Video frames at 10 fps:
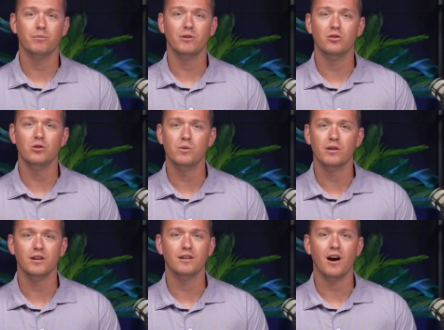to $2
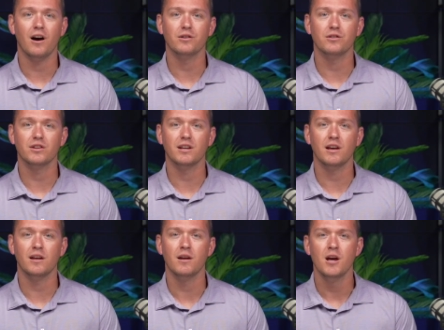million
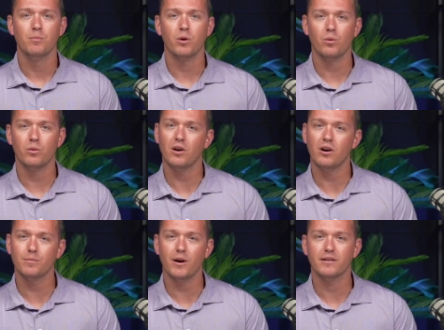again. But I want to
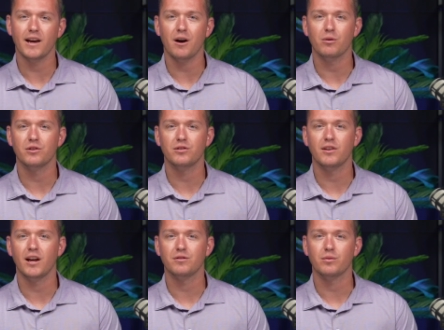talk about Gower
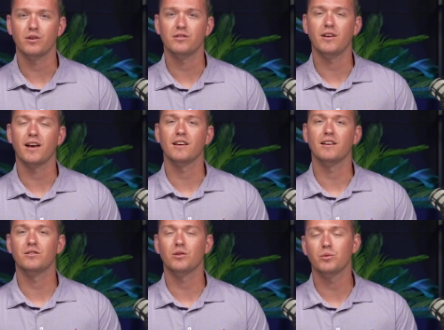Estates for a
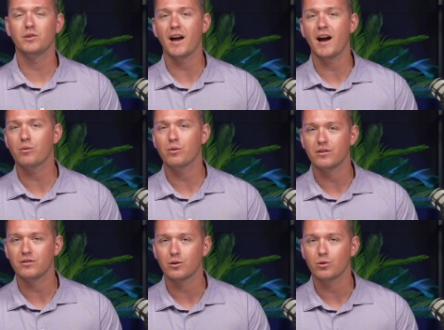second. So Gower
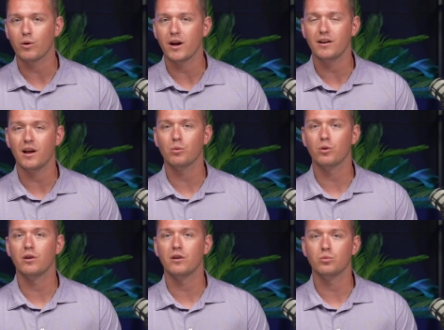is a great
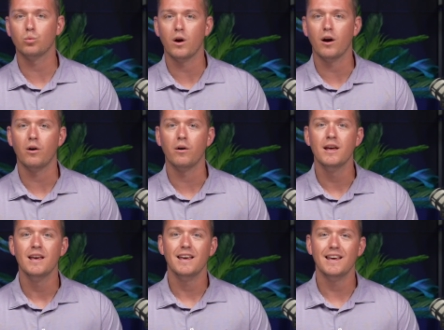neighborhood as well.
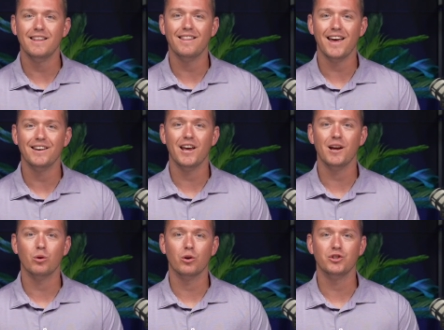In that
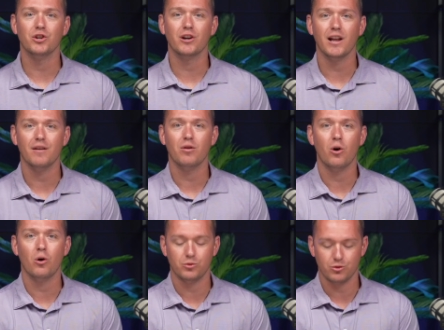neighborhood, you're going to have
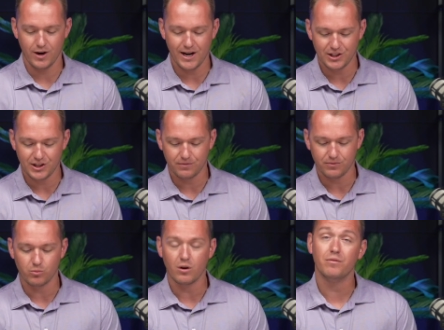homes ranging
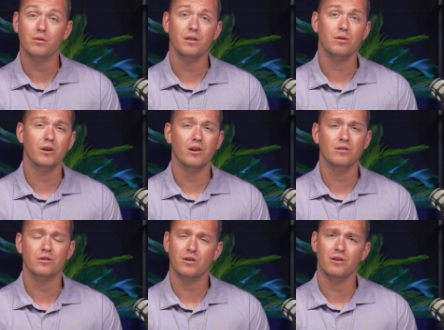from roughly
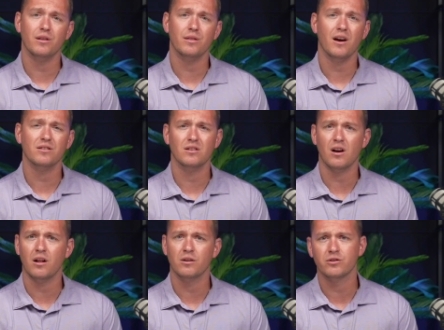
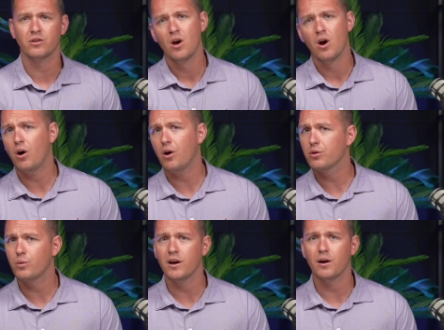$330,000 all
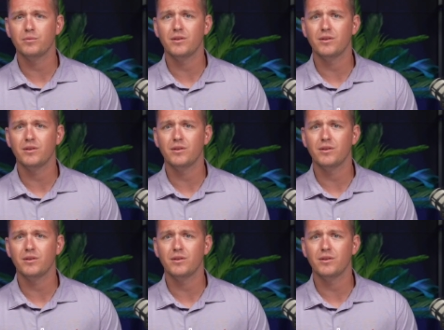the way up to